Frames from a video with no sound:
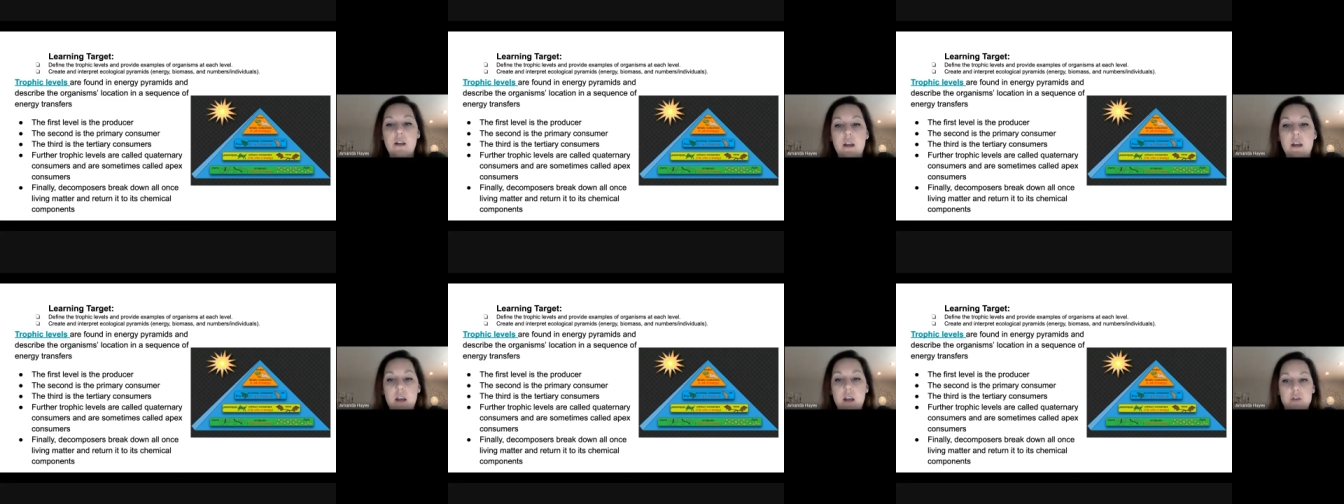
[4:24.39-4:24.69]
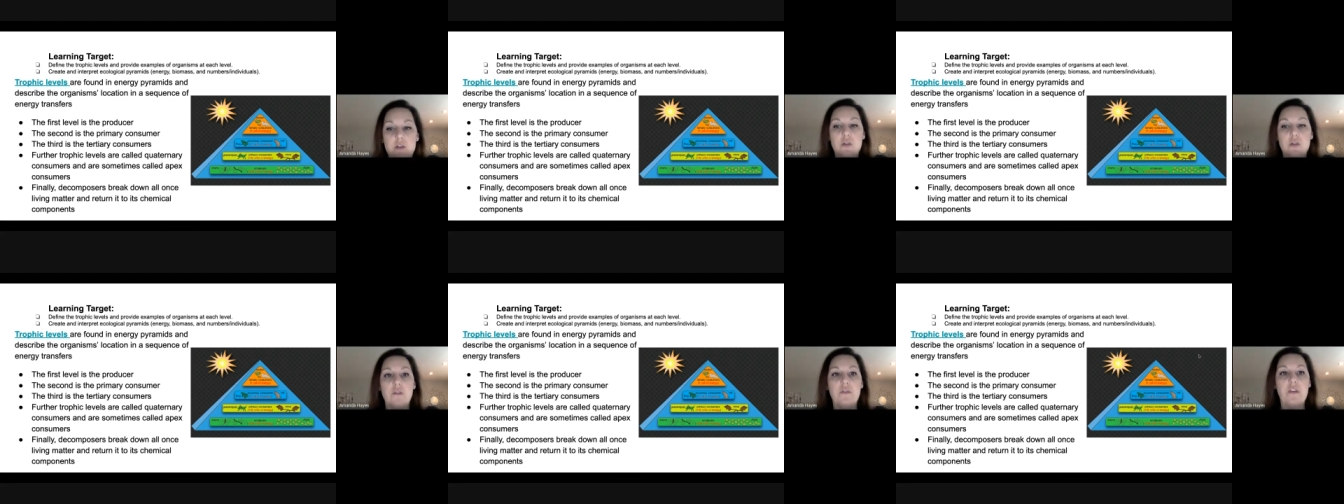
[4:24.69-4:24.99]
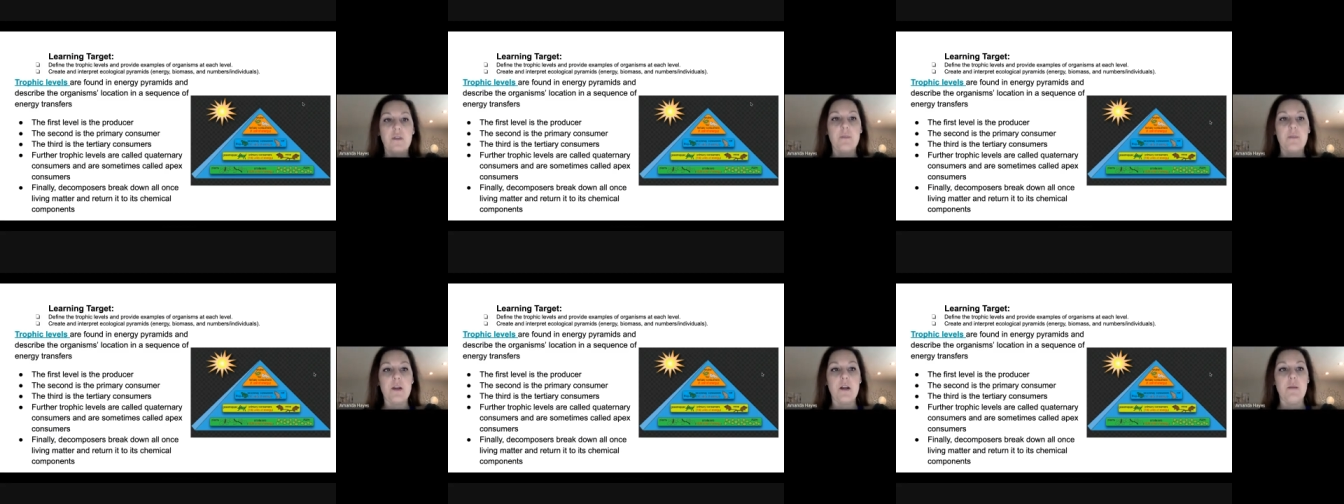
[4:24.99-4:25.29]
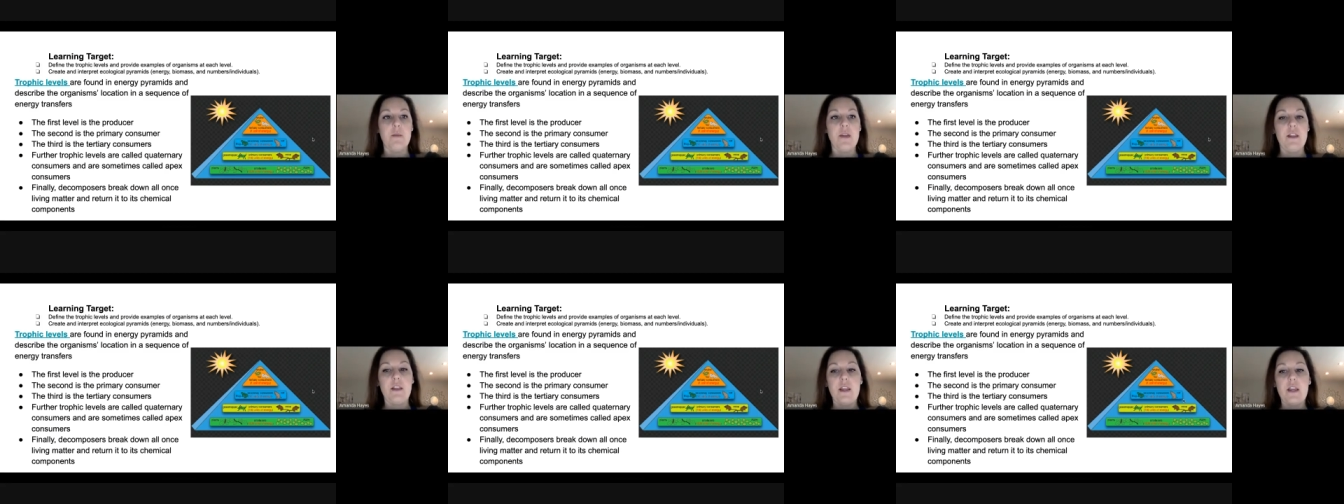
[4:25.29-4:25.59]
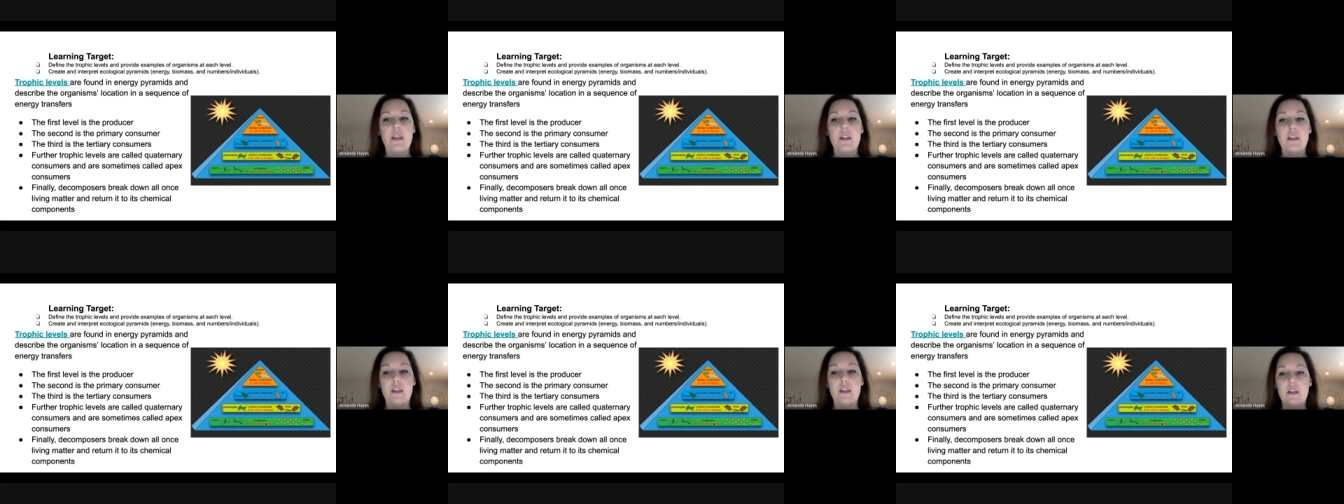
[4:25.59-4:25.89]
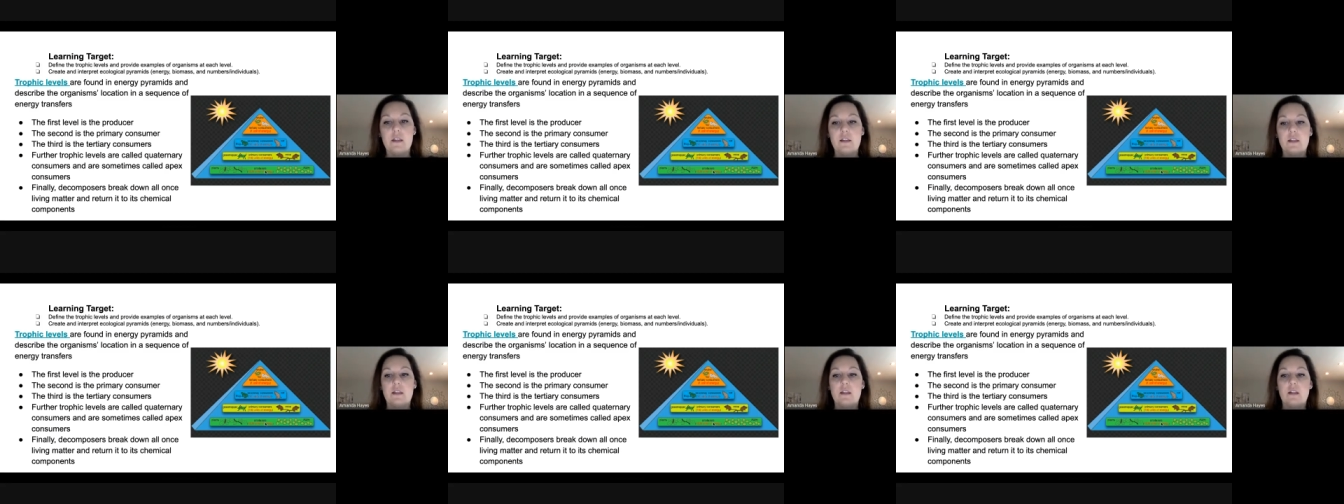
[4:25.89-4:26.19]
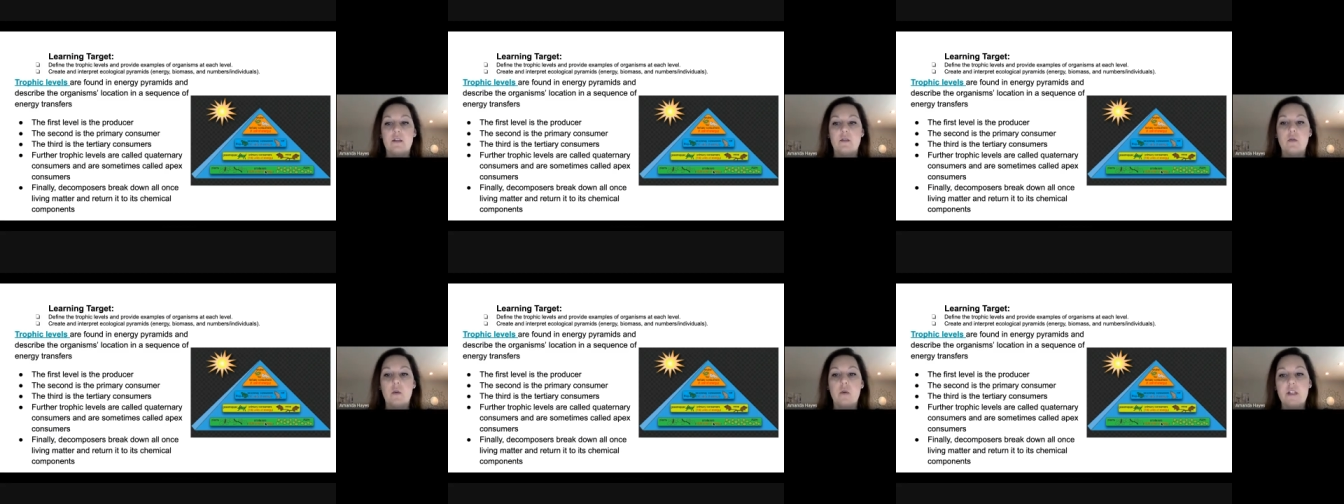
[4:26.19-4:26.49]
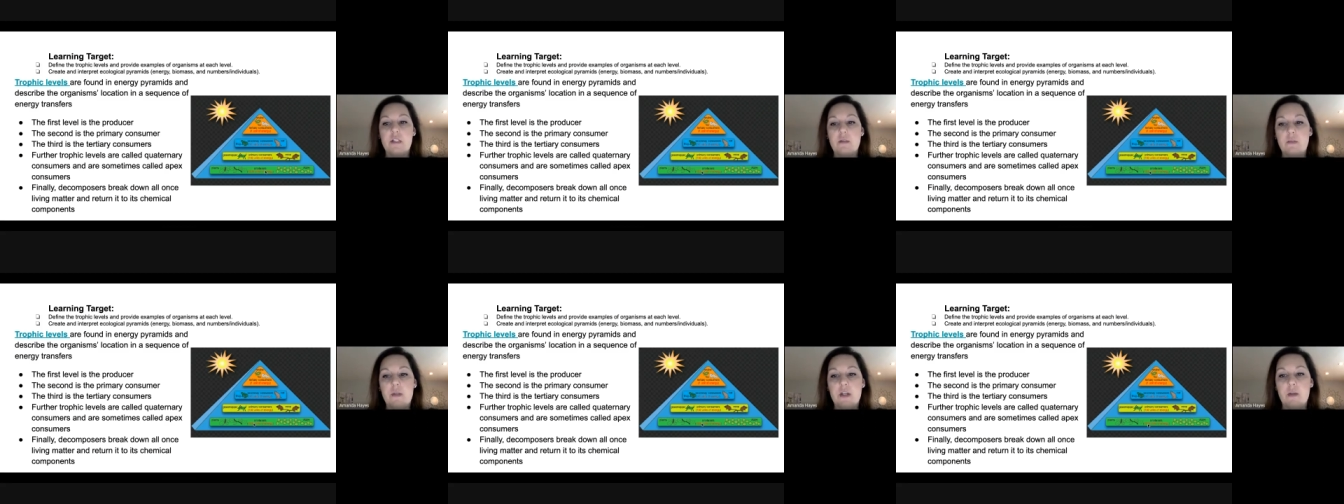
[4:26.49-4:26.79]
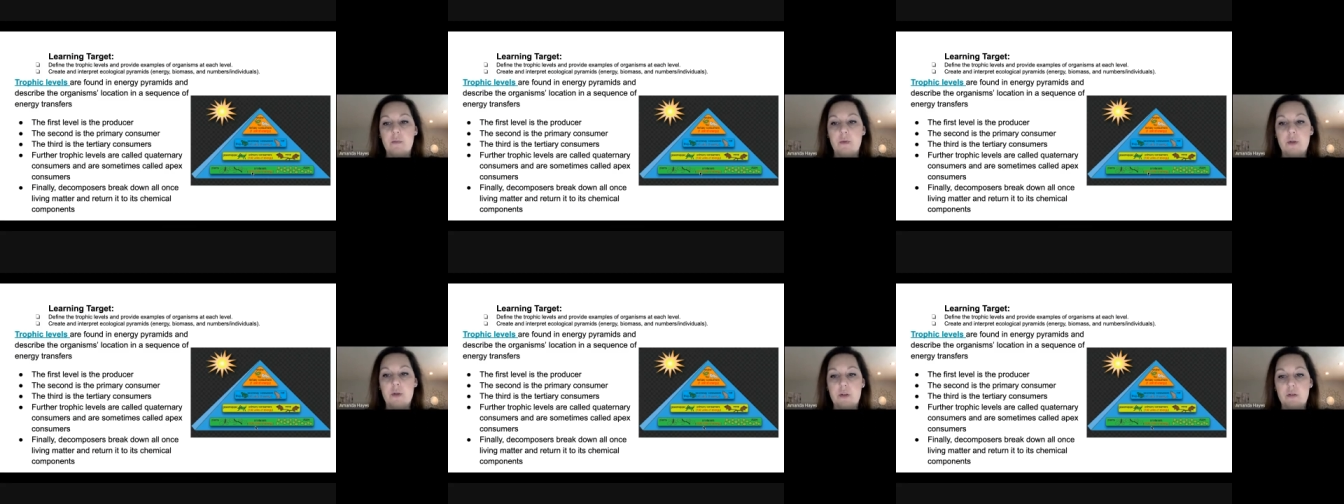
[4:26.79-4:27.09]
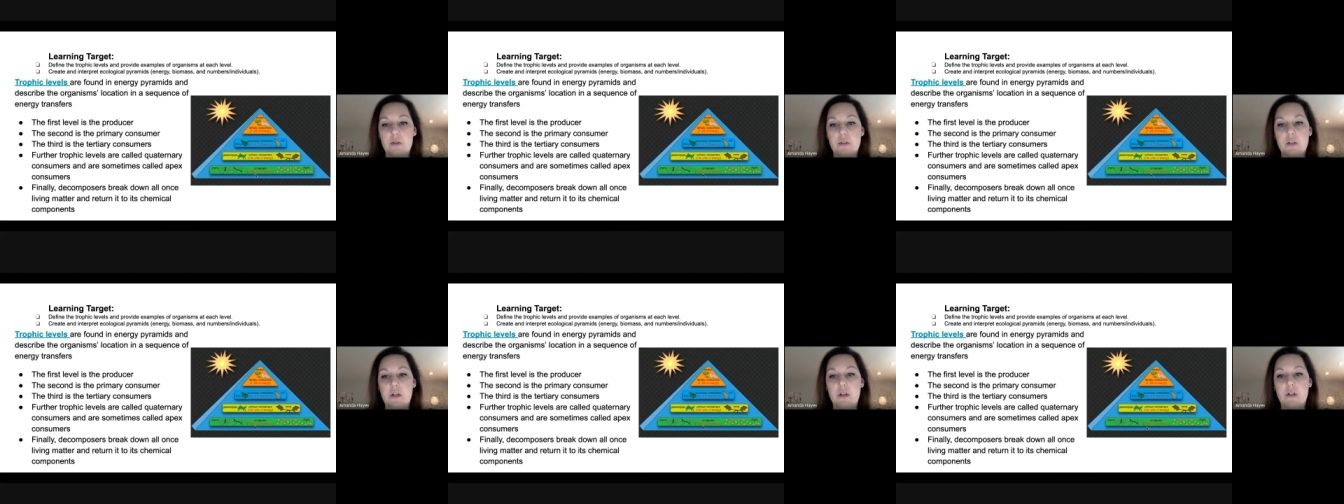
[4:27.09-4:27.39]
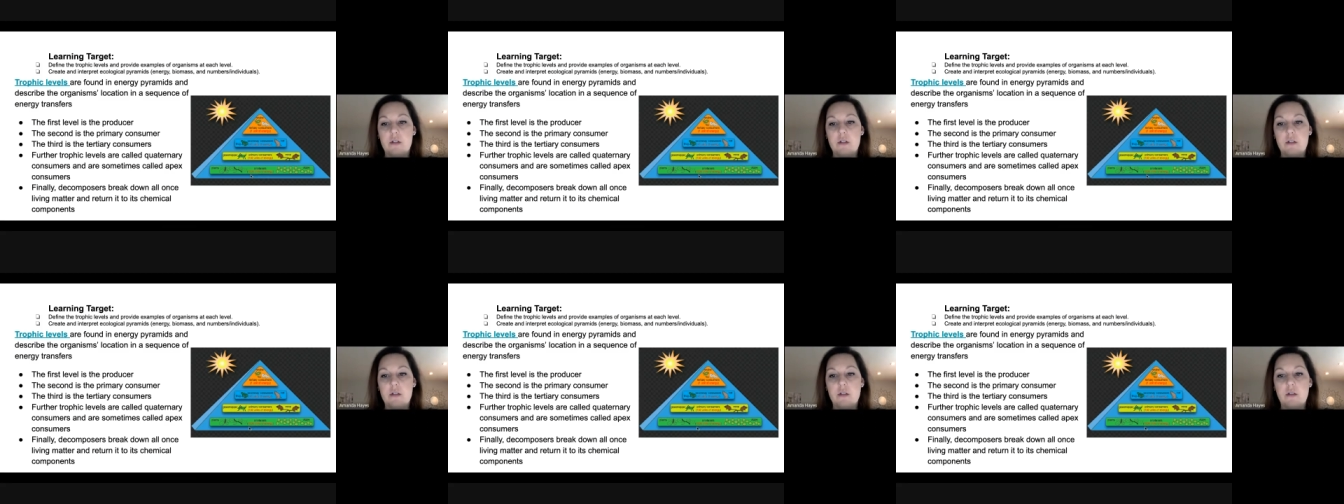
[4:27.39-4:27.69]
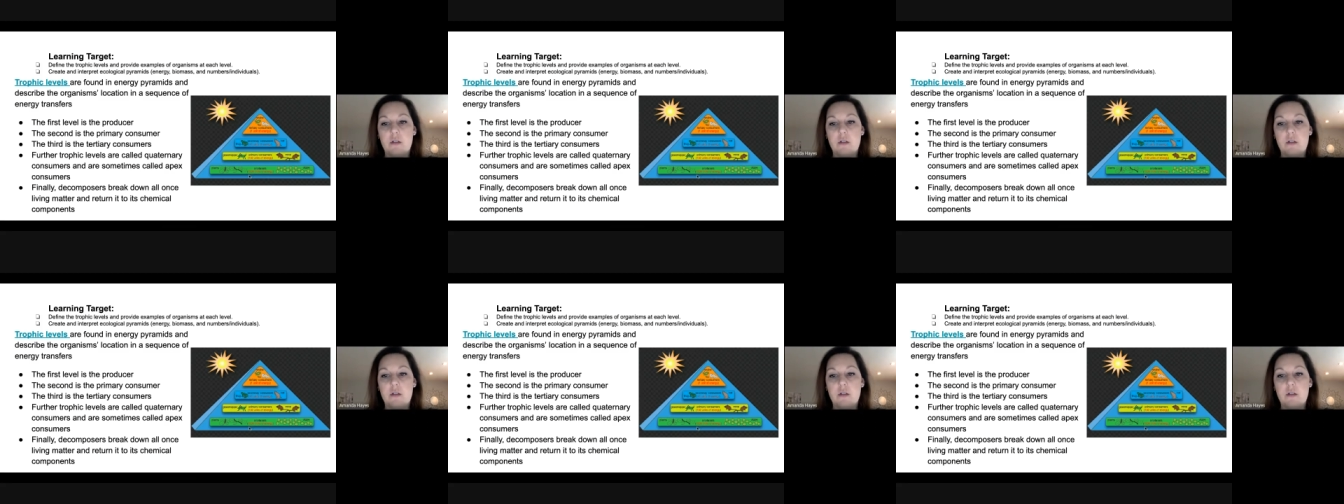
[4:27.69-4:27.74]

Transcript: a trophic pyramid like this is going to be your producers.